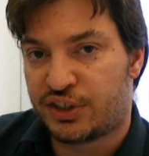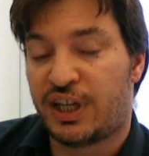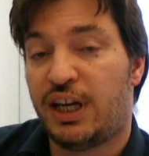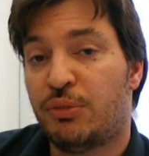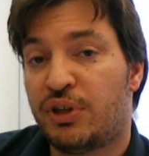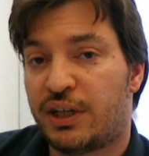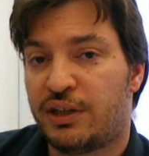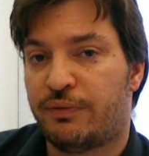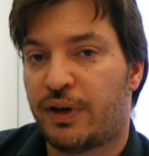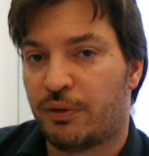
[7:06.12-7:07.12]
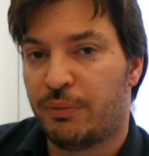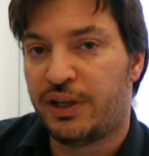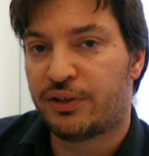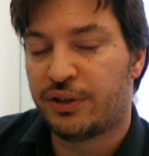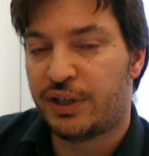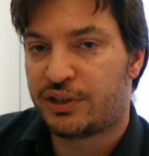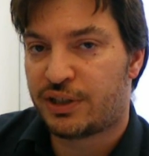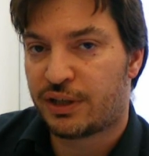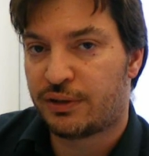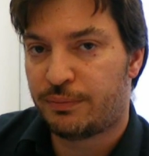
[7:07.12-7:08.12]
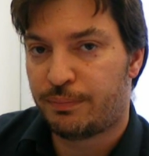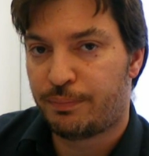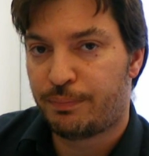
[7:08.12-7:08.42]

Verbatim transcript: statement that you've ever made on this channel.